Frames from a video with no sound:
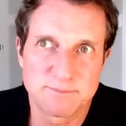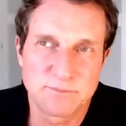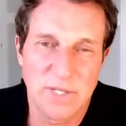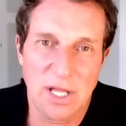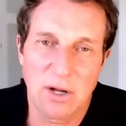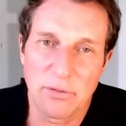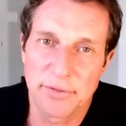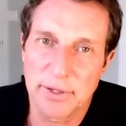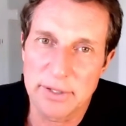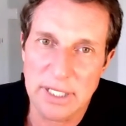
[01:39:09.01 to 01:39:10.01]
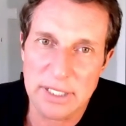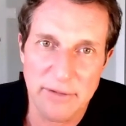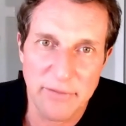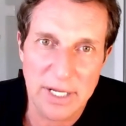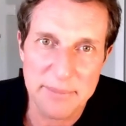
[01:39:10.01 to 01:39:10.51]
they all turned out to have
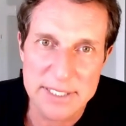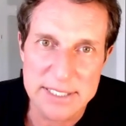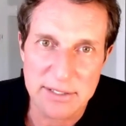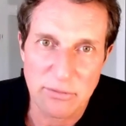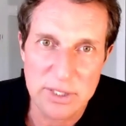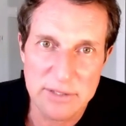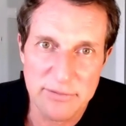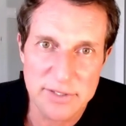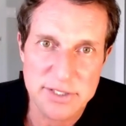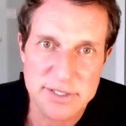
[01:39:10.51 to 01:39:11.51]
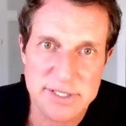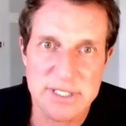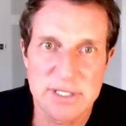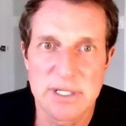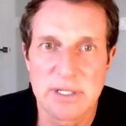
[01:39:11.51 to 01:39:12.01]
vitamin D3
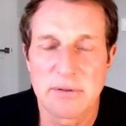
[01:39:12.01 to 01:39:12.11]
deficiency.